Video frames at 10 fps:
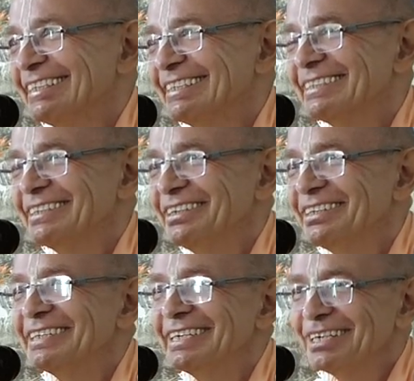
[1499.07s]
You know,
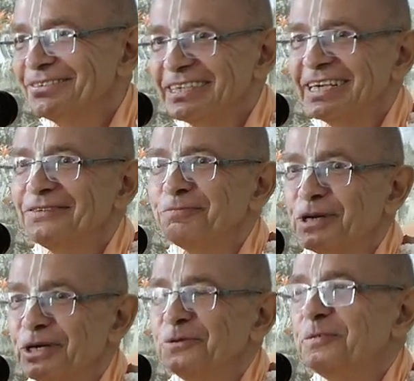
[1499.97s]
and here we have
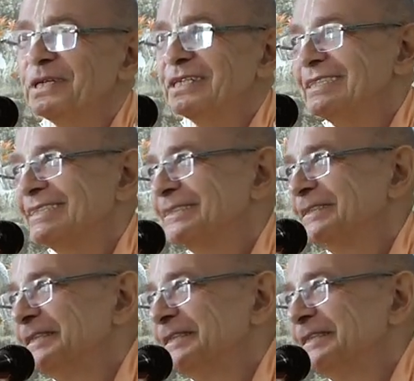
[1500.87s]
Prabhupada.